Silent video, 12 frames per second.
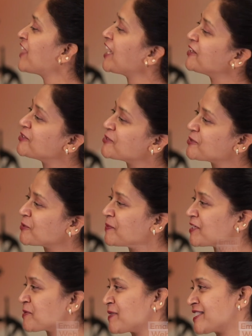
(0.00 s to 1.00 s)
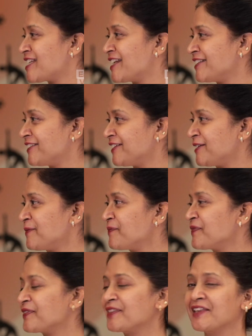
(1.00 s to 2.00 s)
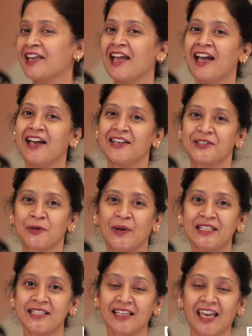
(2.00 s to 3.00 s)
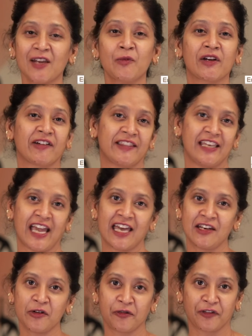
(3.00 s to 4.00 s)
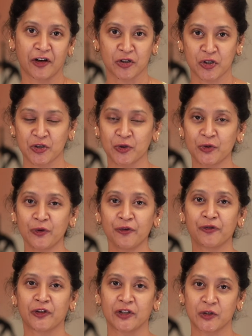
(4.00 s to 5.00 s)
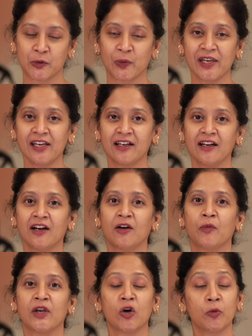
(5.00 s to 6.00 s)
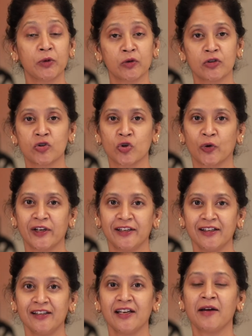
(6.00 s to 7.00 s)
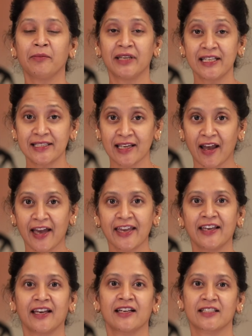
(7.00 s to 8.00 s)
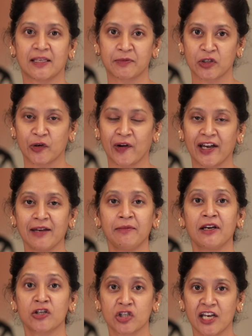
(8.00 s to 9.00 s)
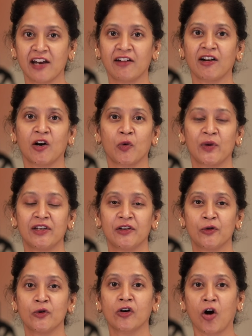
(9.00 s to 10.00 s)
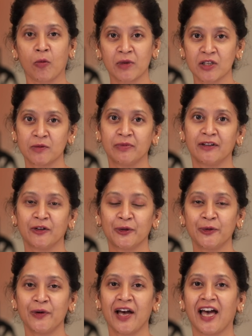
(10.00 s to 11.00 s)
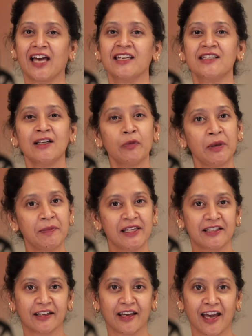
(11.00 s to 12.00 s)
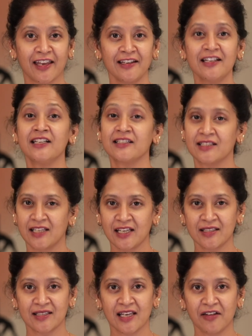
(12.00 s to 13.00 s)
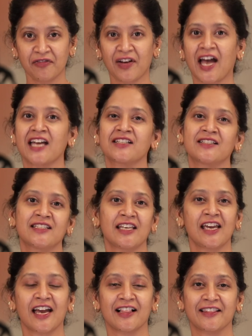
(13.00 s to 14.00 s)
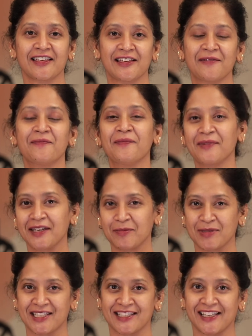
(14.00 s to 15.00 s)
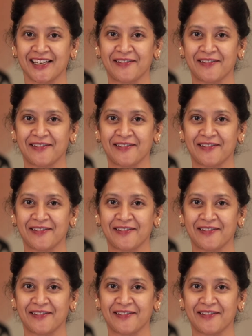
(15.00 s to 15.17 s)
Thank you so much, Ms. Lalita. So once again, we're at the end of our show for this week. We hope you enjoyed it. Please like, subscribe, share our video, comment below. Until we meet again, stay safe and stay healthy. Namaste.